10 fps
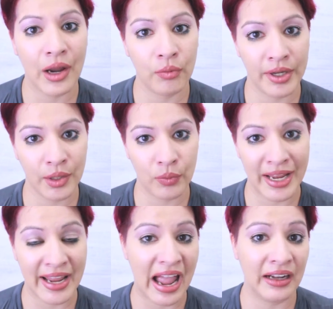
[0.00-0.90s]
I went
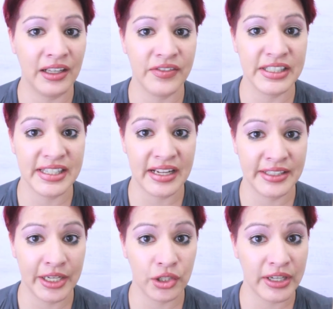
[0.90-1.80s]
away. I live in
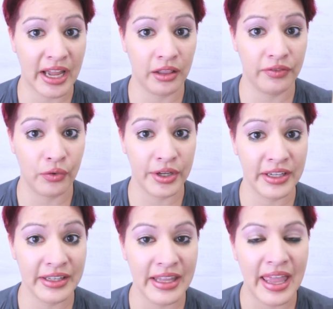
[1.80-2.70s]
San Diego,
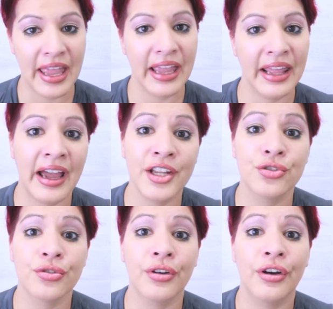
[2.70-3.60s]
California, and
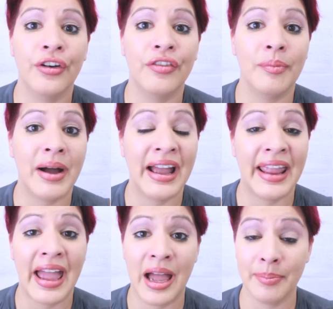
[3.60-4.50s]
I drove
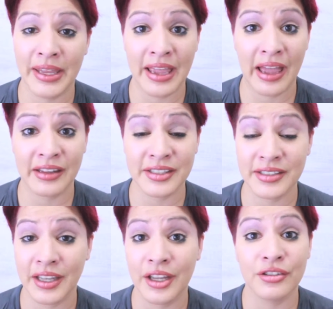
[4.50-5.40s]
my happy
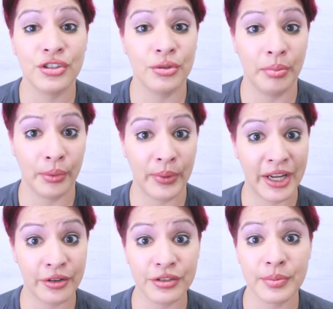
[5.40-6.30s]
ass to
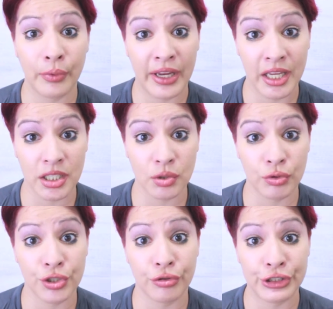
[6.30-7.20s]
Borrego
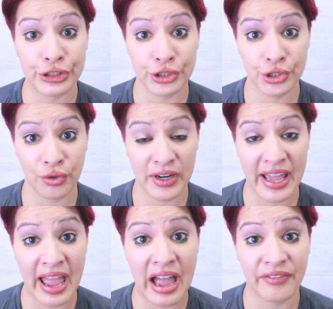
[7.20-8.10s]
Springs, which was
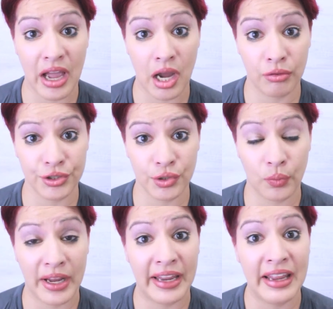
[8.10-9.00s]
2.5
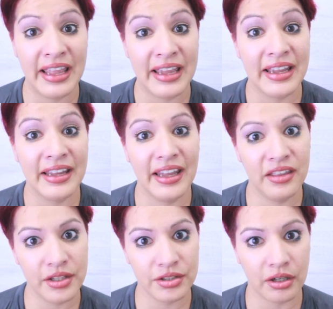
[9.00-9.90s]
hours away
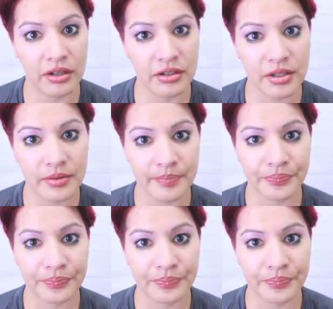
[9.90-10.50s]
in the dark,